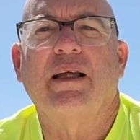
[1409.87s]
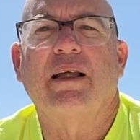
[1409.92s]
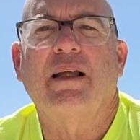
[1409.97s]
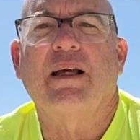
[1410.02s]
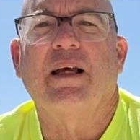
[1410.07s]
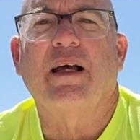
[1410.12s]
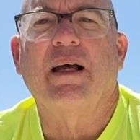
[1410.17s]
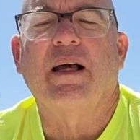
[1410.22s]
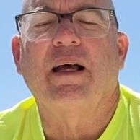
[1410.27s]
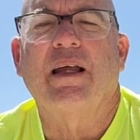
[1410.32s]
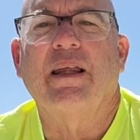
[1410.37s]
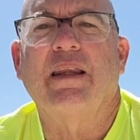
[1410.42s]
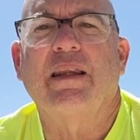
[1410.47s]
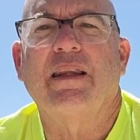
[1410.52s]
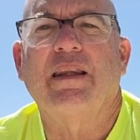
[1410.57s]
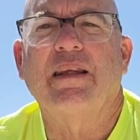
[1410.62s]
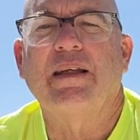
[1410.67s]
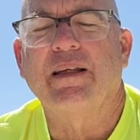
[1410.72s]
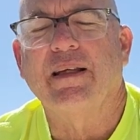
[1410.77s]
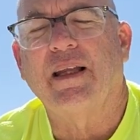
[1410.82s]
uh,
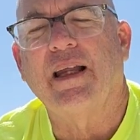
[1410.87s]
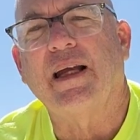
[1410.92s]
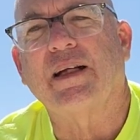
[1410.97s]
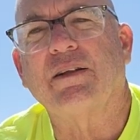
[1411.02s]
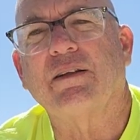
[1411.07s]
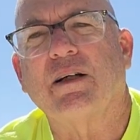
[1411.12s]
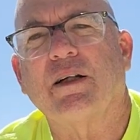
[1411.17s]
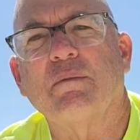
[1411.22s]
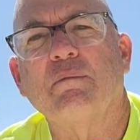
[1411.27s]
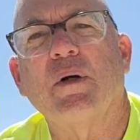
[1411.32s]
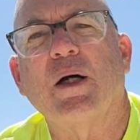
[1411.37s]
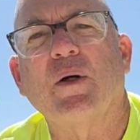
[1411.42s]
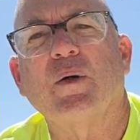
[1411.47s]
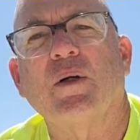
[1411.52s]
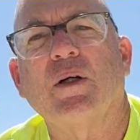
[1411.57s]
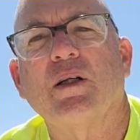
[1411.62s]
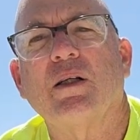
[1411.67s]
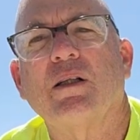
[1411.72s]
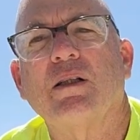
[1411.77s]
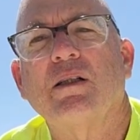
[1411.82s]
the electric
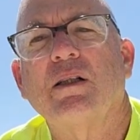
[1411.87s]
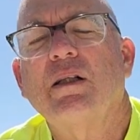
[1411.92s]
motor,